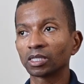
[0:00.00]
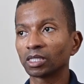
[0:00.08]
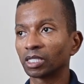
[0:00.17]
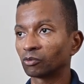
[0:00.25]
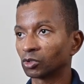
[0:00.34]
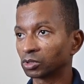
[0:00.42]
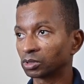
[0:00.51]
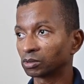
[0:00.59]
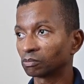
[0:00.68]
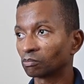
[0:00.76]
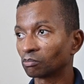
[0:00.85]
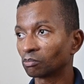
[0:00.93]
it
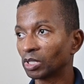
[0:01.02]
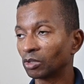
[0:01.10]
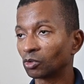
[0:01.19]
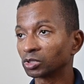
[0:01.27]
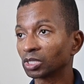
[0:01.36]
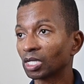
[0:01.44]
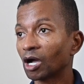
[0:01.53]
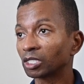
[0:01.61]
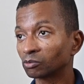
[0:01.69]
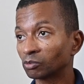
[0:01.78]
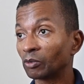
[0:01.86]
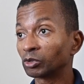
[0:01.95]
was of
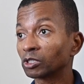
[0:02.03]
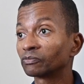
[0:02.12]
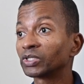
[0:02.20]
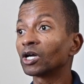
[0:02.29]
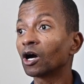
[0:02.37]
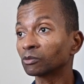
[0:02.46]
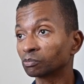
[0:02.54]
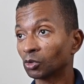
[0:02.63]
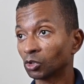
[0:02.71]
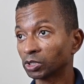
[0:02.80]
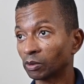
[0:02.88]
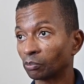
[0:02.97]
the
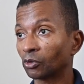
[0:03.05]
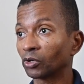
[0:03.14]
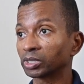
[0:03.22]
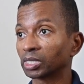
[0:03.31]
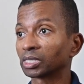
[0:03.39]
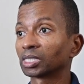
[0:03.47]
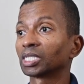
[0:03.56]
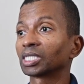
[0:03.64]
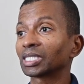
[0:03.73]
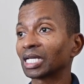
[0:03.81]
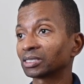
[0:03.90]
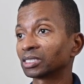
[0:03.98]
utmost importance
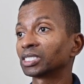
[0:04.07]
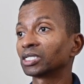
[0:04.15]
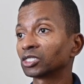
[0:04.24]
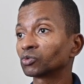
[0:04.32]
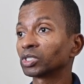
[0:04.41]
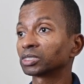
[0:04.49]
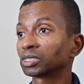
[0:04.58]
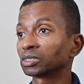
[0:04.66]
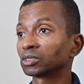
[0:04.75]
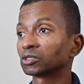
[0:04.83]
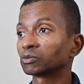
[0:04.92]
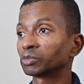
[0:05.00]
that the Danish West
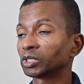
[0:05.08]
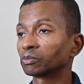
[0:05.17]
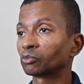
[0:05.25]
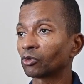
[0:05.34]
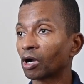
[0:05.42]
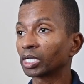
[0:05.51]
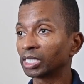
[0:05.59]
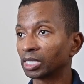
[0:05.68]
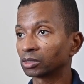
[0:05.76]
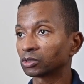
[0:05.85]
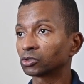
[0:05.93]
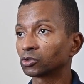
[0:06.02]
Indies be brought
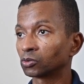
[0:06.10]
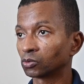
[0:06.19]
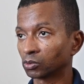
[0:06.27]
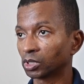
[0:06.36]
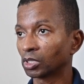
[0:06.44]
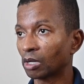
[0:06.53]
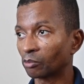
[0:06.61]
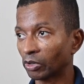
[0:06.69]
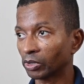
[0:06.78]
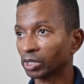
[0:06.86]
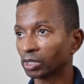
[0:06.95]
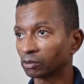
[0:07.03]
into, you know,
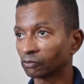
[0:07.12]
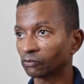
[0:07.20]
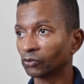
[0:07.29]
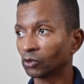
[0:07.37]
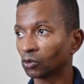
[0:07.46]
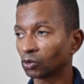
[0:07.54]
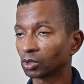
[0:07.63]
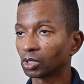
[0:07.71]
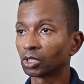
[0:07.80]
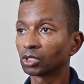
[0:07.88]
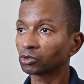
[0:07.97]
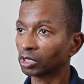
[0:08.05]
American fold.
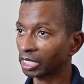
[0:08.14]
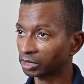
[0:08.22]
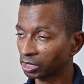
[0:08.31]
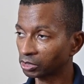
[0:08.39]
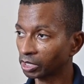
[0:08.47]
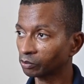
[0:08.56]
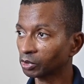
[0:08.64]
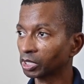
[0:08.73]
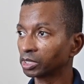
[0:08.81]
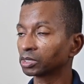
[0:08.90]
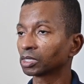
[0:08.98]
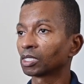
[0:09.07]
So that did take
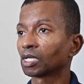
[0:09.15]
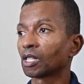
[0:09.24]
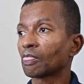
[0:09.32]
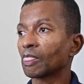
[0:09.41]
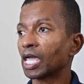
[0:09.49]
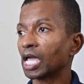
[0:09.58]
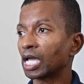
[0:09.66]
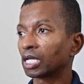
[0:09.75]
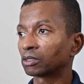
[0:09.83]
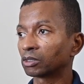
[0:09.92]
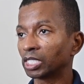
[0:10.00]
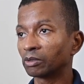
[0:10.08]
place.
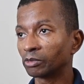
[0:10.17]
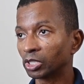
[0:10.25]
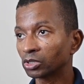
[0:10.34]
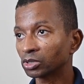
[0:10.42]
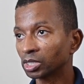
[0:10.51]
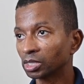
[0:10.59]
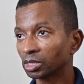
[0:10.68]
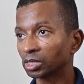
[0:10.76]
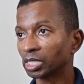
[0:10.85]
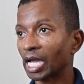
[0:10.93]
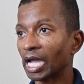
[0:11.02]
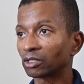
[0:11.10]
And immediately
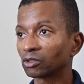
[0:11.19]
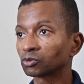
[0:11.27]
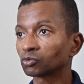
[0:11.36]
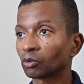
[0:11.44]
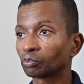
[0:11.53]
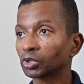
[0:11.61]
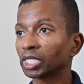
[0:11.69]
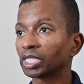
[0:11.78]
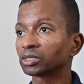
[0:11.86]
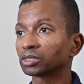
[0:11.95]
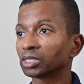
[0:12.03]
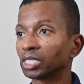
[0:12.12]
the islands were
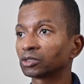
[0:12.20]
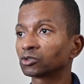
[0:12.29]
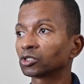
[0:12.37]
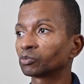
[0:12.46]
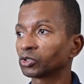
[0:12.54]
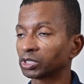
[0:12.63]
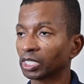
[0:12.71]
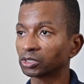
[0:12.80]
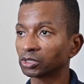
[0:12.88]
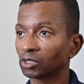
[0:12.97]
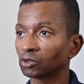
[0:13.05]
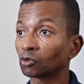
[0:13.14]
placed into the
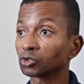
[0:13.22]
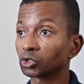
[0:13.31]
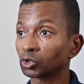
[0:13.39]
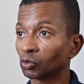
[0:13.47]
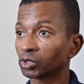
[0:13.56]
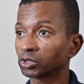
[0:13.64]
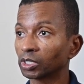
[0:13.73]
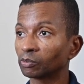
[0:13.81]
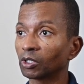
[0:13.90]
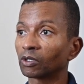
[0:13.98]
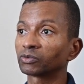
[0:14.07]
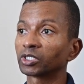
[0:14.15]
possession or
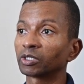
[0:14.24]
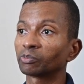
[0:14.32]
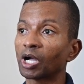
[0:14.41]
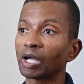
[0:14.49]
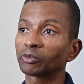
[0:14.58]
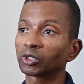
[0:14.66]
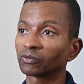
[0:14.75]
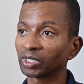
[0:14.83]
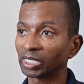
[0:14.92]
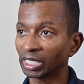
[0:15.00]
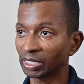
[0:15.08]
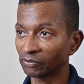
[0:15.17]
stewardship of the Department of the
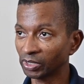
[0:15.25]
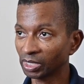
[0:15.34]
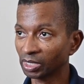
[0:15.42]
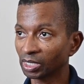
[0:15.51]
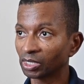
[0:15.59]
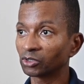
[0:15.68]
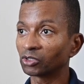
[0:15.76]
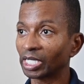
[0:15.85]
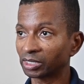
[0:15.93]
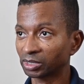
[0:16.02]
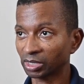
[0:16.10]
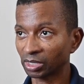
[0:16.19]
Navy,
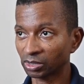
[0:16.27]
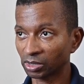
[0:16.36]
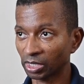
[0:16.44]
United States